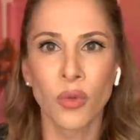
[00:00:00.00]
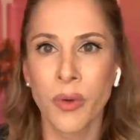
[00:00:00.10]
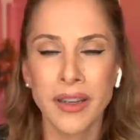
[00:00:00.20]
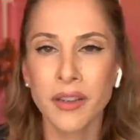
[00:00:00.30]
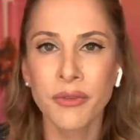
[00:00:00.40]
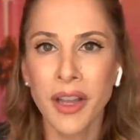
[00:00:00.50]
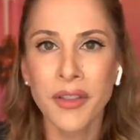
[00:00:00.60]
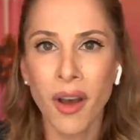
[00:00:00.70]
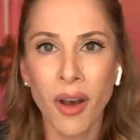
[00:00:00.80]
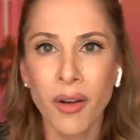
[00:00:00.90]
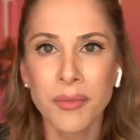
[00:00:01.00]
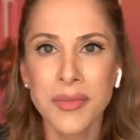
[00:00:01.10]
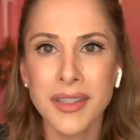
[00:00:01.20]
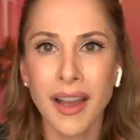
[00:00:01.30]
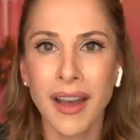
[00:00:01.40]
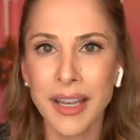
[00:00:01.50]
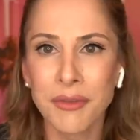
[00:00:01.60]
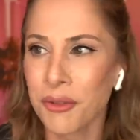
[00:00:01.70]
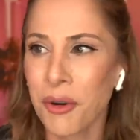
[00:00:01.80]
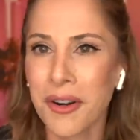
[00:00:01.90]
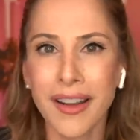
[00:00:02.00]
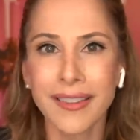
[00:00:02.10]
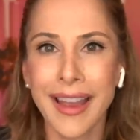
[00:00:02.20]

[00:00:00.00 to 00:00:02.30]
already flood the homes uh, in Florida?